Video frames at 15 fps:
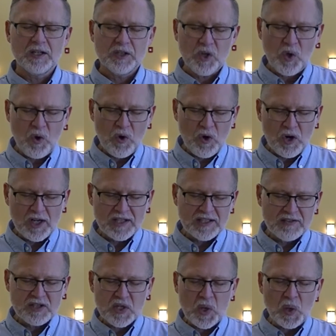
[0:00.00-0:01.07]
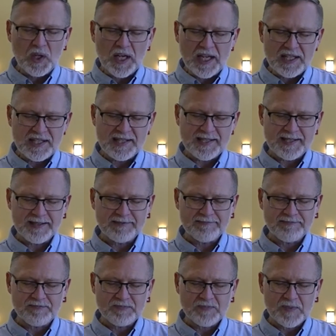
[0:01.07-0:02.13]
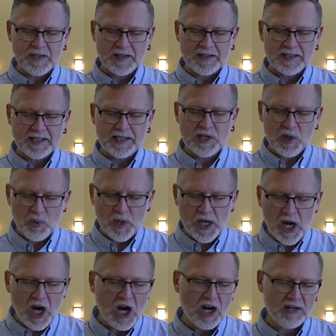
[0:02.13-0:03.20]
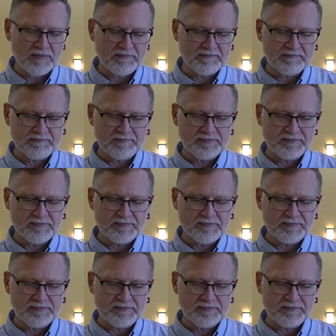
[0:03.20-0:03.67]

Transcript: Lord, you told us, and here we are.